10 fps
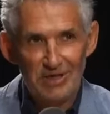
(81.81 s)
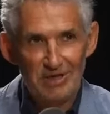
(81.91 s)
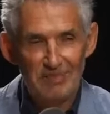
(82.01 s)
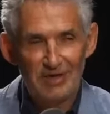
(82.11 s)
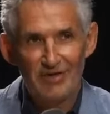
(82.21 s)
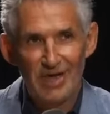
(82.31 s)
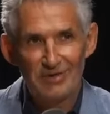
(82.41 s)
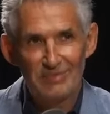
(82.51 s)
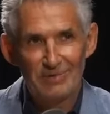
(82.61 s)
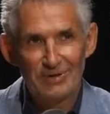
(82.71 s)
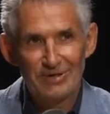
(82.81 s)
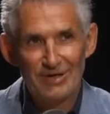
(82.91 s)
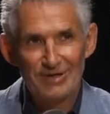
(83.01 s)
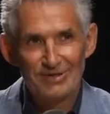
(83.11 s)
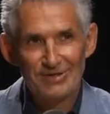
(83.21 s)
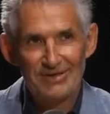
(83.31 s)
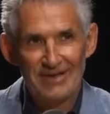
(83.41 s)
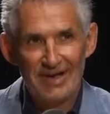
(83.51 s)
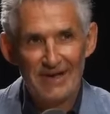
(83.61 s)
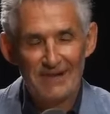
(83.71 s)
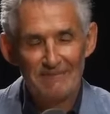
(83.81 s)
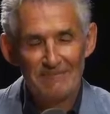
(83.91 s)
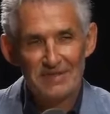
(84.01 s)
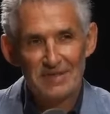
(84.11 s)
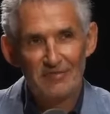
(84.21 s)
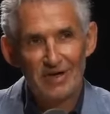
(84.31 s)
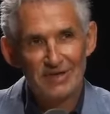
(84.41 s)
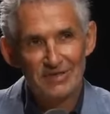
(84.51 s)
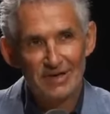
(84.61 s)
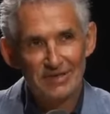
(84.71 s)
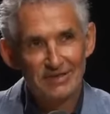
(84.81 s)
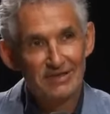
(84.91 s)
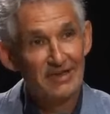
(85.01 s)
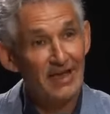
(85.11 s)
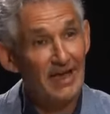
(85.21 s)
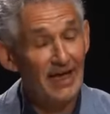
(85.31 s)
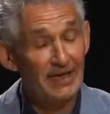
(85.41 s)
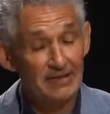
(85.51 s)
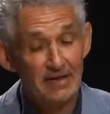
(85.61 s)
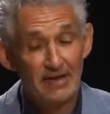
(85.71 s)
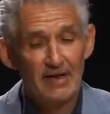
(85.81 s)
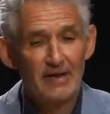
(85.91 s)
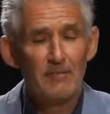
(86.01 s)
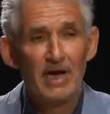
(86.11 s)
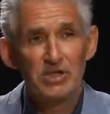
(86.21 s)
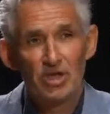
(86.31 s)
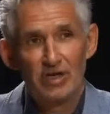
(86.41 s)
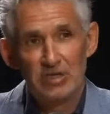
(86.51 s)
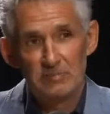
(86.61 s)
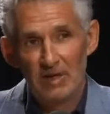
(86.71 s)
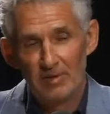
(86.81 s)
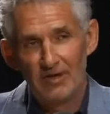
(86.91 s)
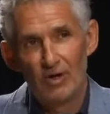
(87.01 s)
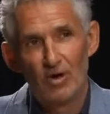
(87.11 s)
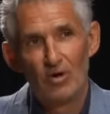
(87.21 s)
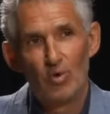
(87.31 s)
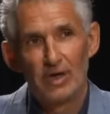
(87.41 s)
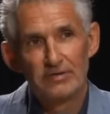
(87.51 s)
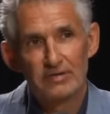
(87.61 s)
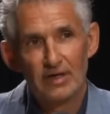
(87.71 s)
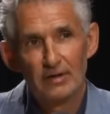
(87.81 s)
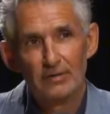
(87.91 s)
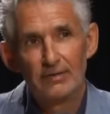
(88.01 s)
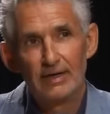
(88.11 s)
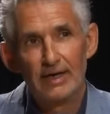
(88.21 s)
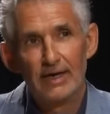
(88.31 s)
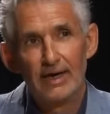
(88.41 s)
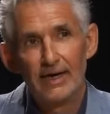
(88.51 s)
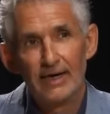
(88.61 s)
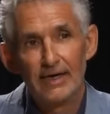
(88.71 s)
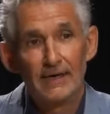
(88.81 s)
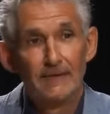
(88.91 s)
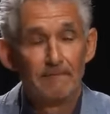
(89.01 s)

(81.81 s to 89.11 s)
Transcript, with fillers: here. Big fan of the podcast. Um, so, very excited. And my journey's been a bit of a long one. So, I.